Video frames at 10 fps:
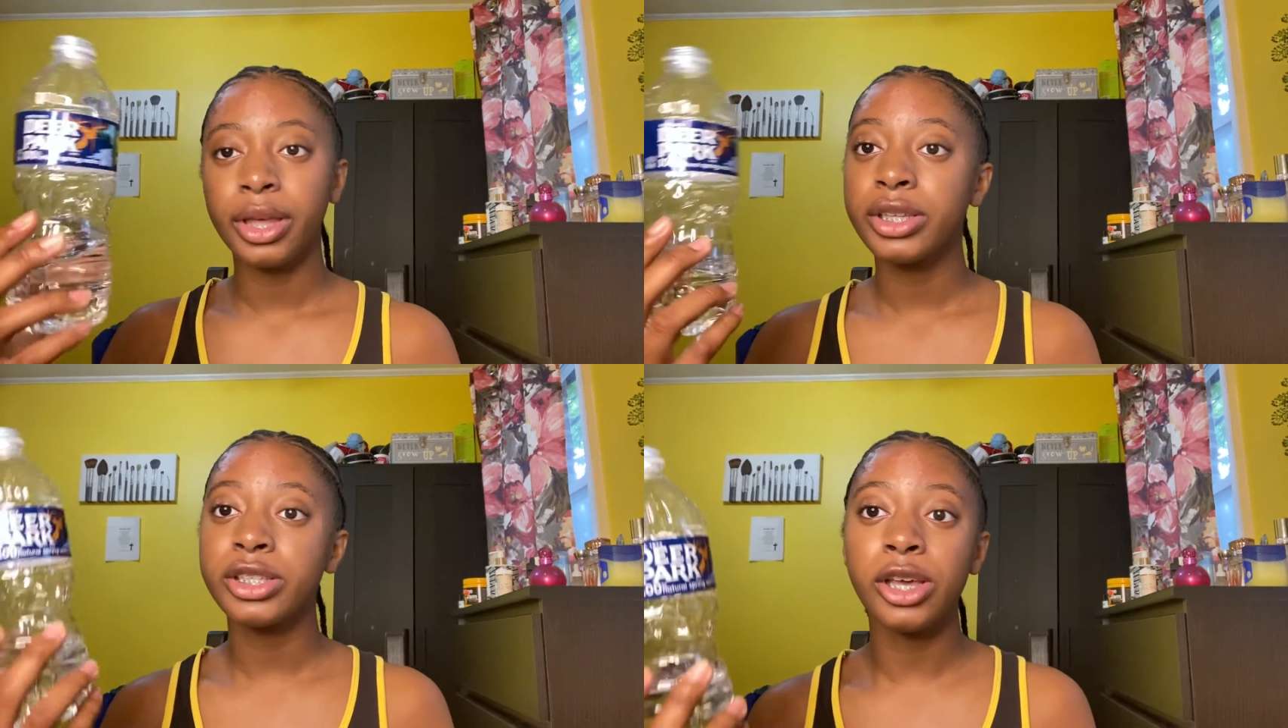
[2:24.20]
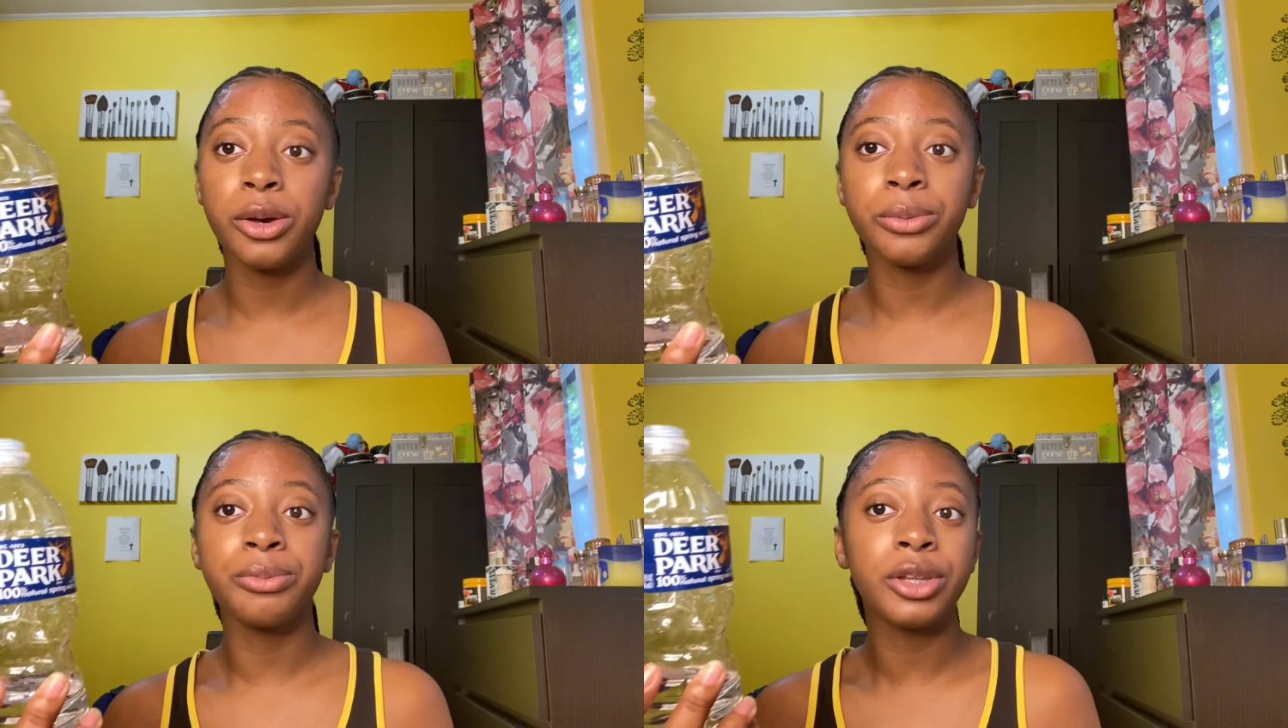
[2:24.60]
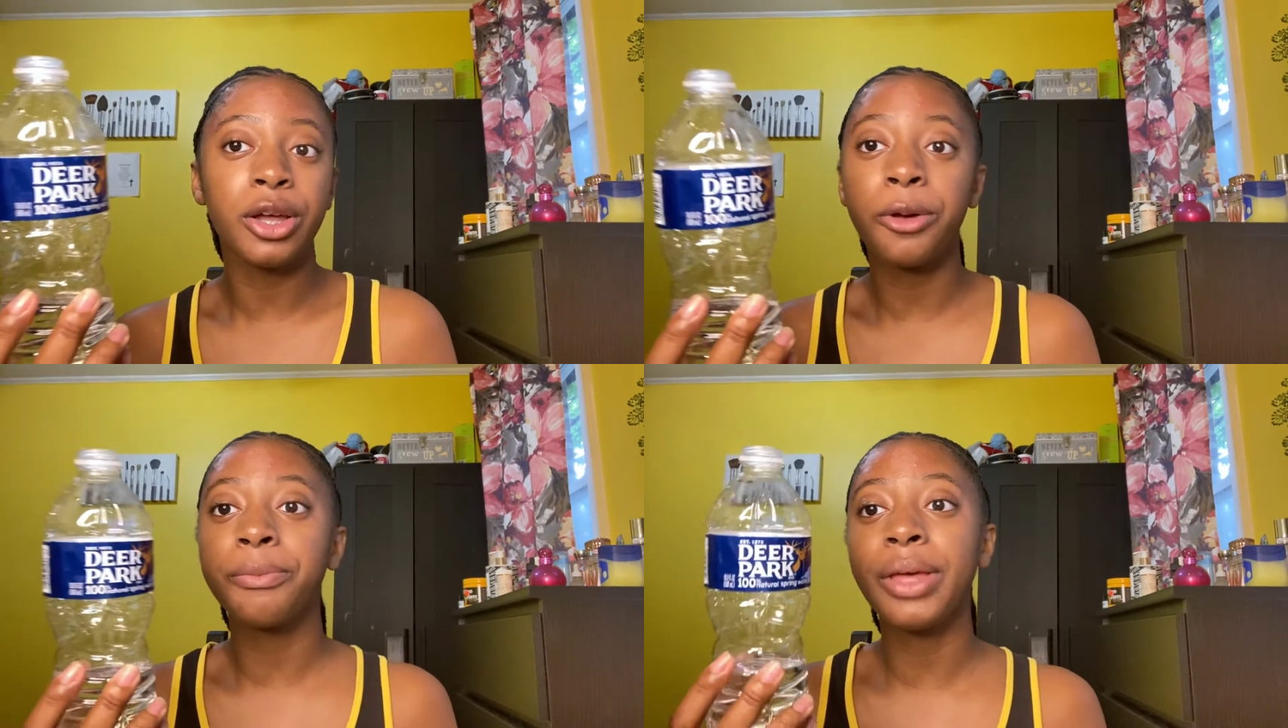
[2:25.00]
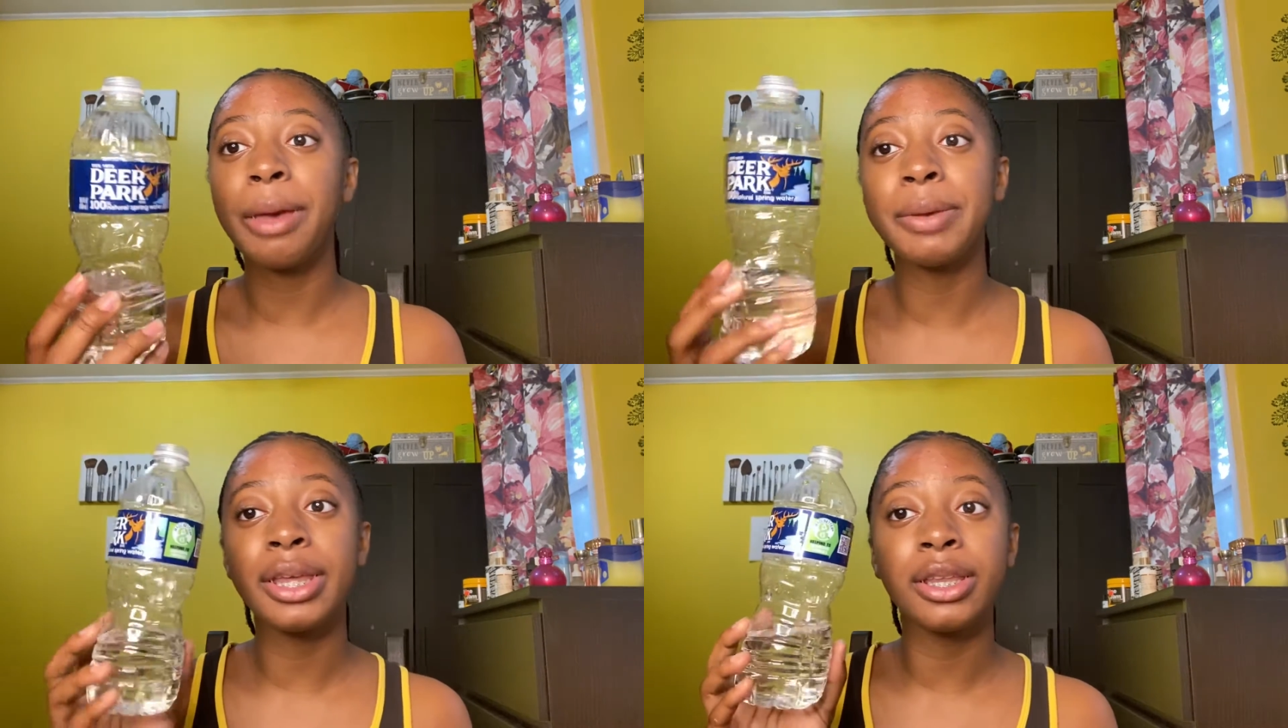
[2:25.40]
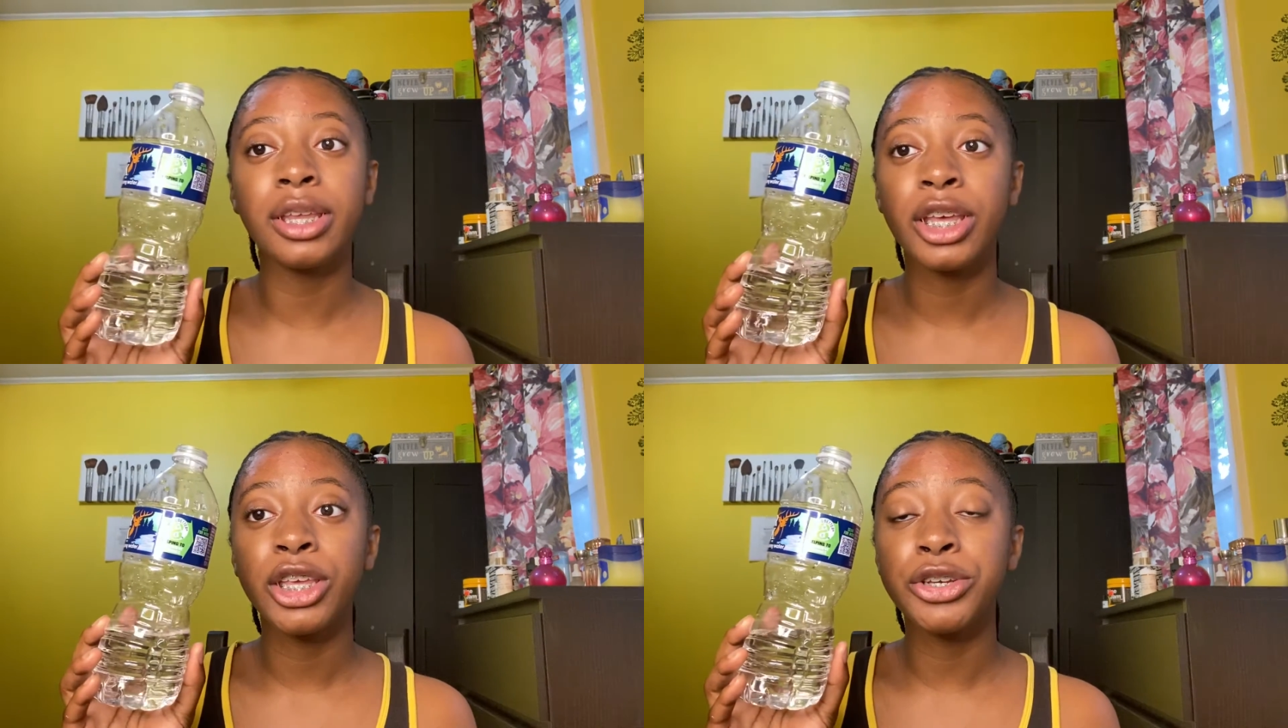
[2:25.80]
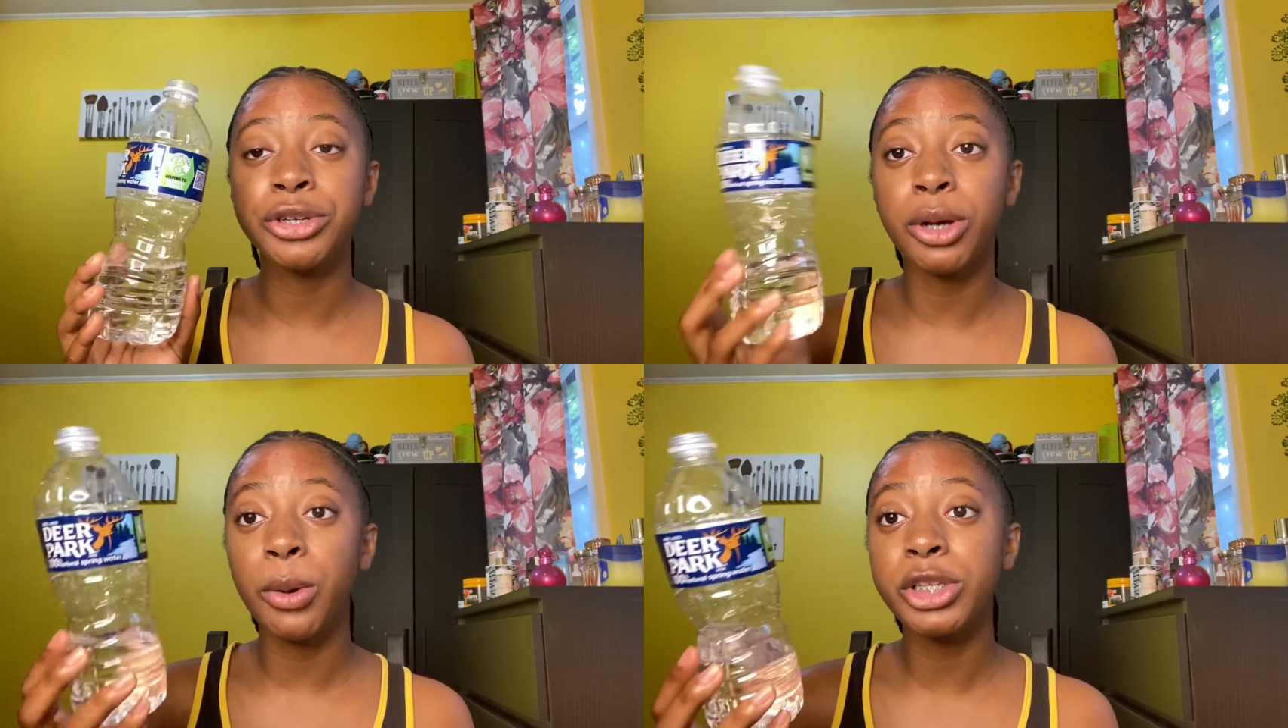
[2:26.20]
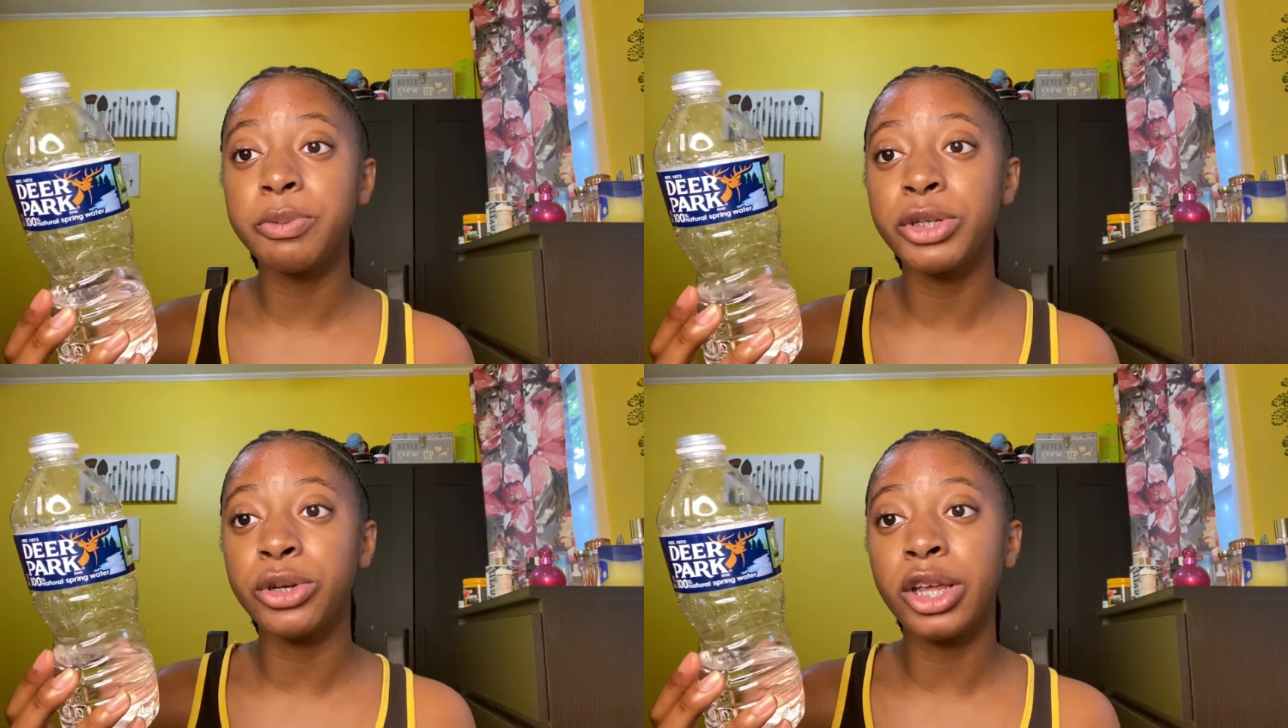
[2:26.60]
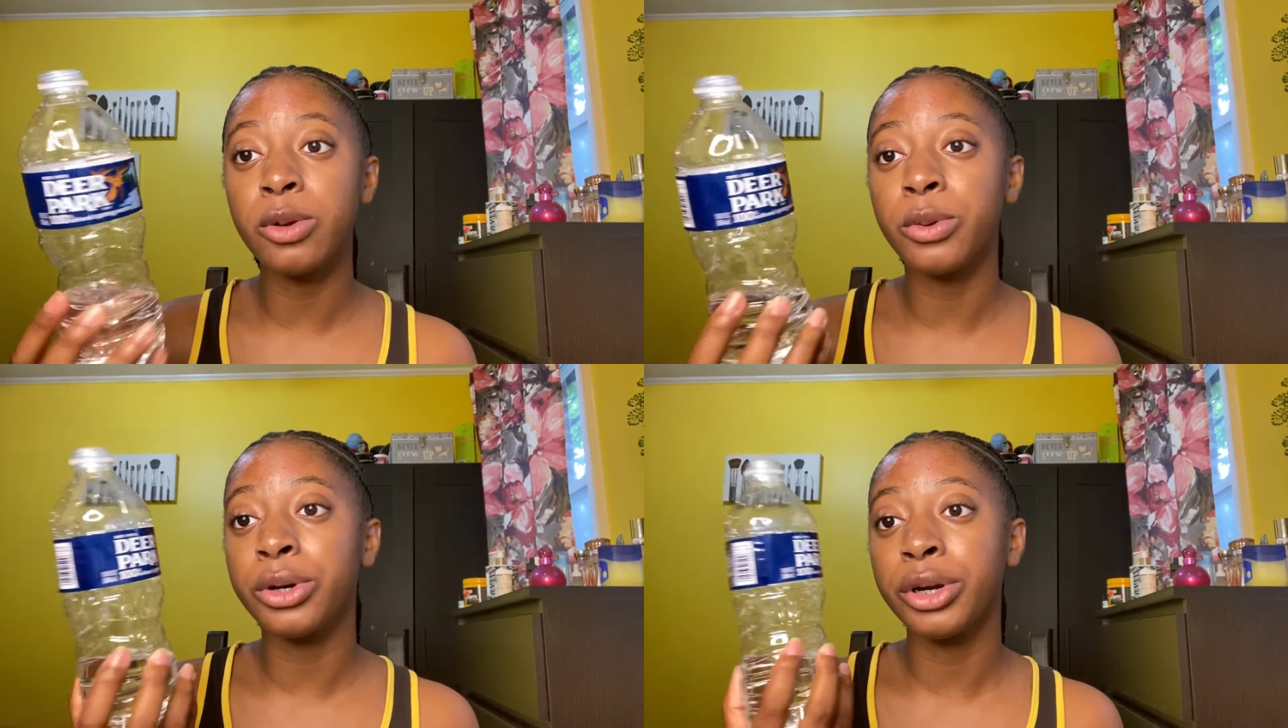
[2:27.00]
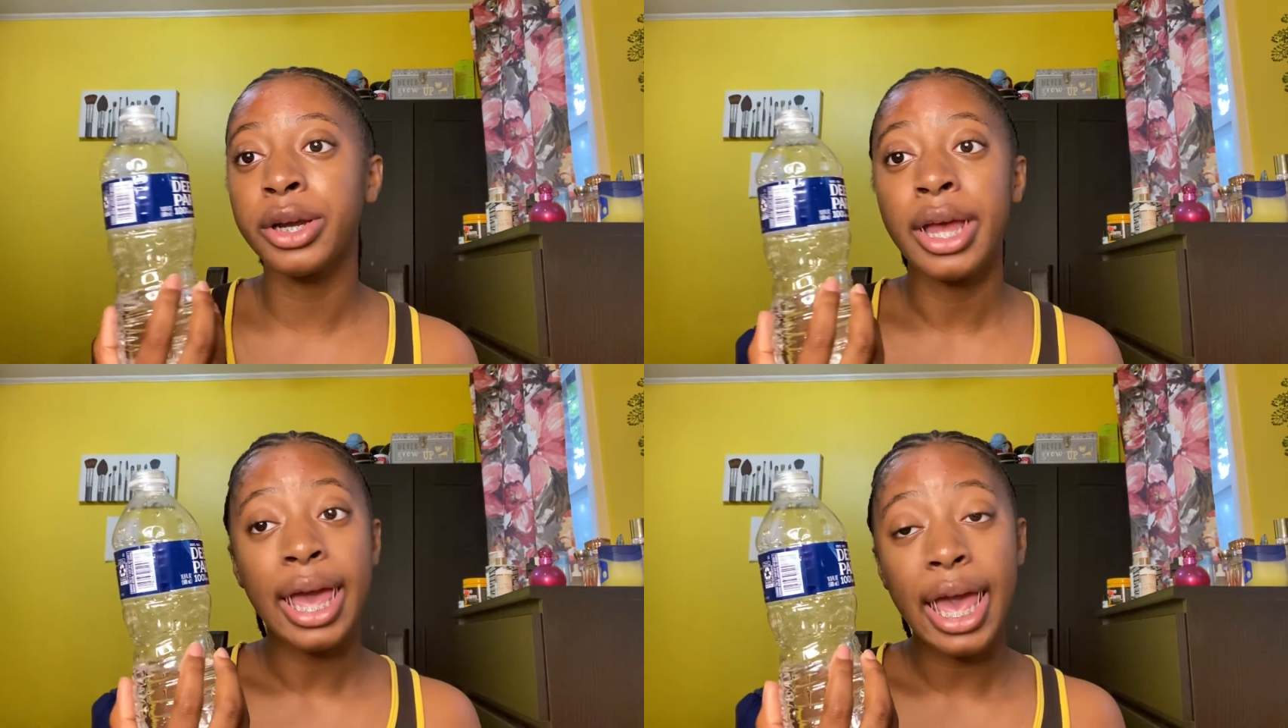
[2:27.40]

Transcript: So, you know, I mean, you should always be drinking water.